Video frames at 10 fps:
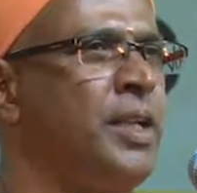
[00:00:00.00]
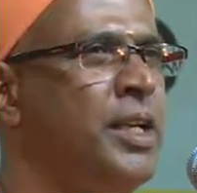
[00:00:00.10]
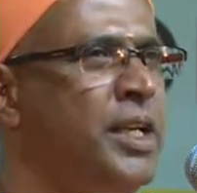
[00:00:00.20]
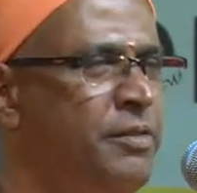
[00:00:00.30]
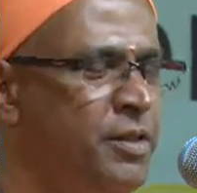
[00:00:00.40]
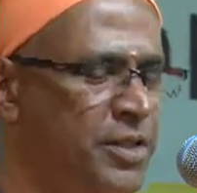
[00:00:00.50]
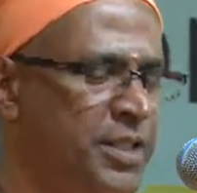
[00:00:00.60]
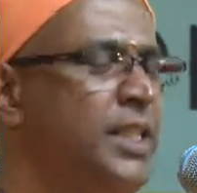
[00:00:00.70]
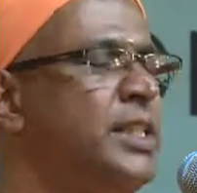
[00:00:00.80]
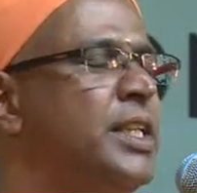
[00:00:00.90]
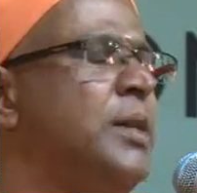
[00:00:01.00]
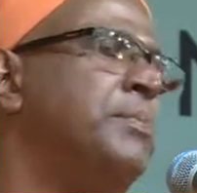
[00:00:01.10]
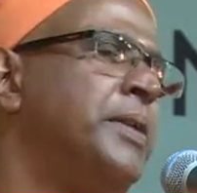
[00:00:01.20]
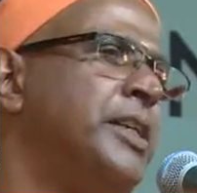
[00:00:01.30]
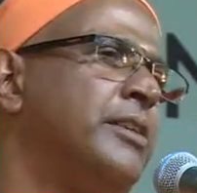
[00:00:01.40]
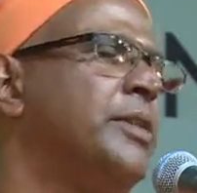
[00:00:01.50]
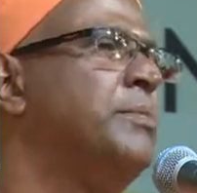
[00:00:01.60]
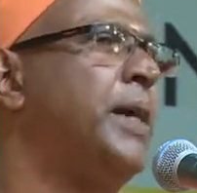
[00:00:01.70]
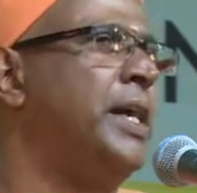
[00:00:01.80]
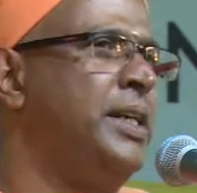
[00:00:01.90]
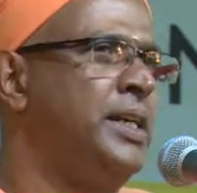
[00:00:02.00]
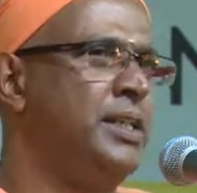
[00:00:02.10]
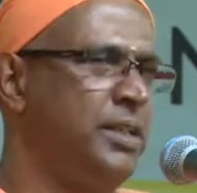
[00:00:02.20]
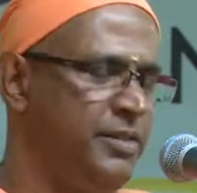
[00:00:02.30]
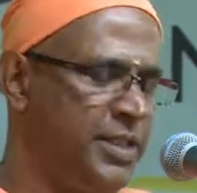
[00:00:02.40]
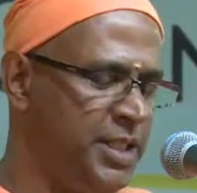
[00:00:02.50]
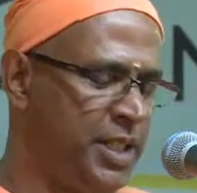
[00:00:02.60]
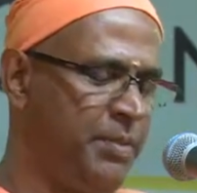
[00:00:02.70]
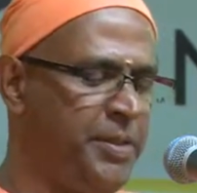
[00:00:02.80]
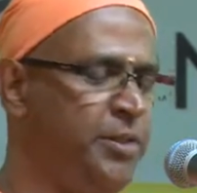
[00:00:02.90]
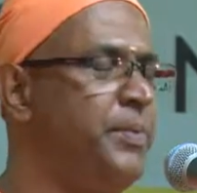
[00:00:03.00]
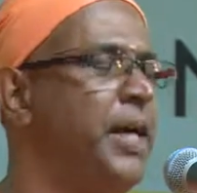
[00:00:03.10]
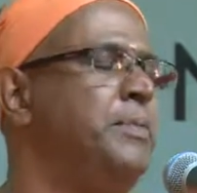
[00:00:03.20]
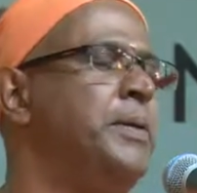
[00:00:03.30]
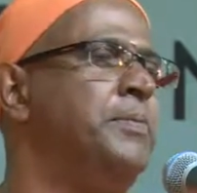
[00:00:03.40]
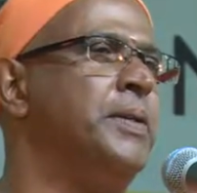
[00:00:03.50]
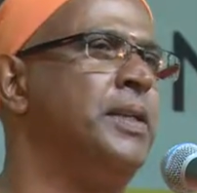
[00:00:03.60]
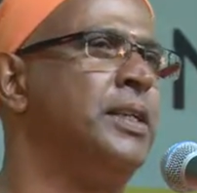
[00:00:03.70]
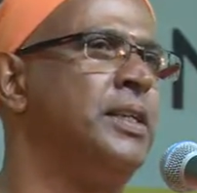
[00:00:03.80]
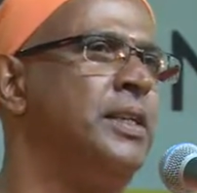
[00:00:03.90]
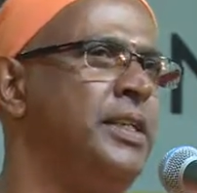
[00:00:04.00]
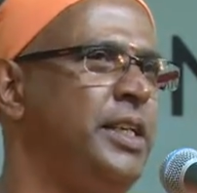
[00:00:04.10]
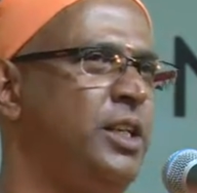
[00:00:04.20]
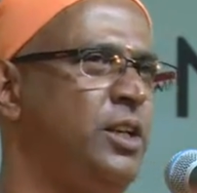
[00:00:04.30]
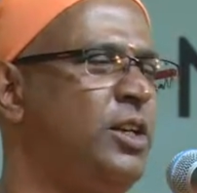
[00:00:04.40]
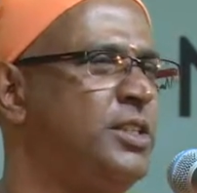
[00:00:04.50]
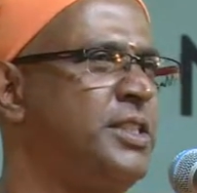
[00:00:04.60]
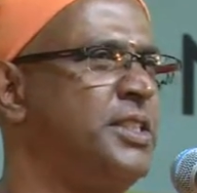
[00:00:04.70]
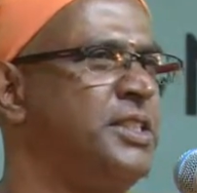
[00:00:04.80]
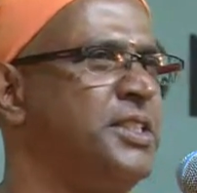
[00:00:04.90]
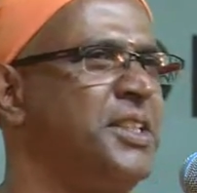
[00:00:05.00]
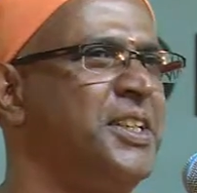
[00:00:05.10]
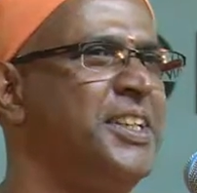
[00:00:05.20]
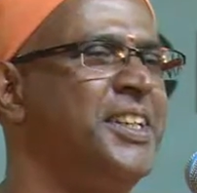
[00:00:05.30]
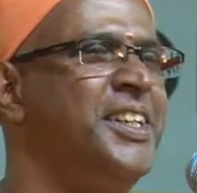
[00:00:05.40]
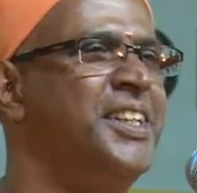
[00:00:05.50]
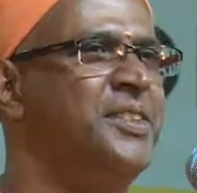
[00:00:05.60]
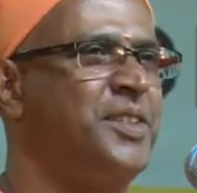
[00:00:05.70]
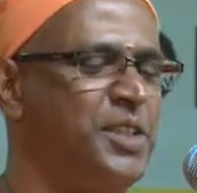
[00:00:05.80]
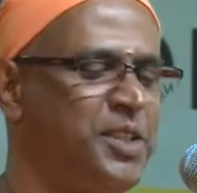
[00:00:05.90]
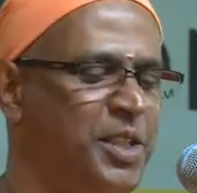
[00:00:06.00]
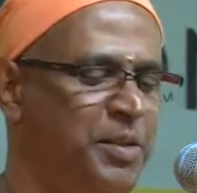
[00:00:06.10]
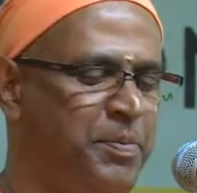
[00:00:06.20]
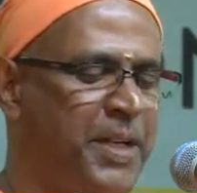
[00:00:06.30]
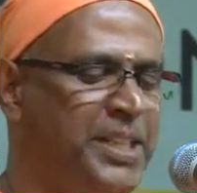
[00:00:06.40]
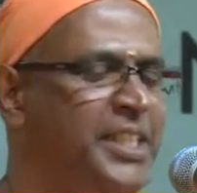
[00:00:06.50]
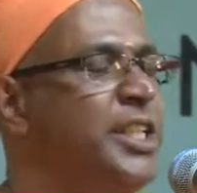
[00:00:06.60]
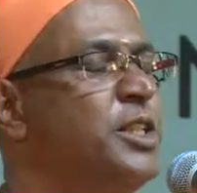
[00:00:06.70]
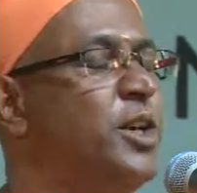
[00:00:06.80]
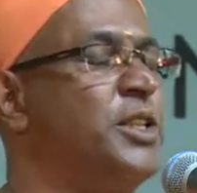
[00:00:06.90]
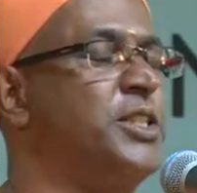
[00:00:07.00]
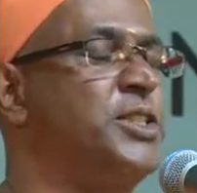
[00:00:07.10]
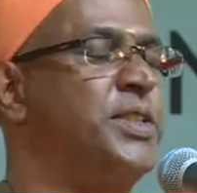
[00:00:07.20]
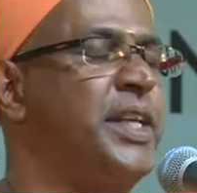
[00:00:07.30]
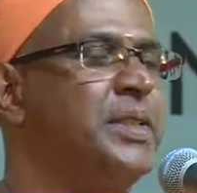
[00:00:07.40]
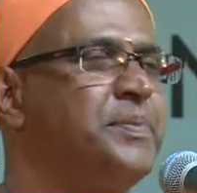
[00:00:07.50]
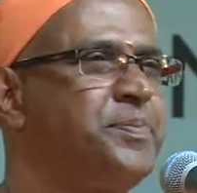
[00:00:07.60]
He was in the company of bad people. He had lost his, path. He had gone astray.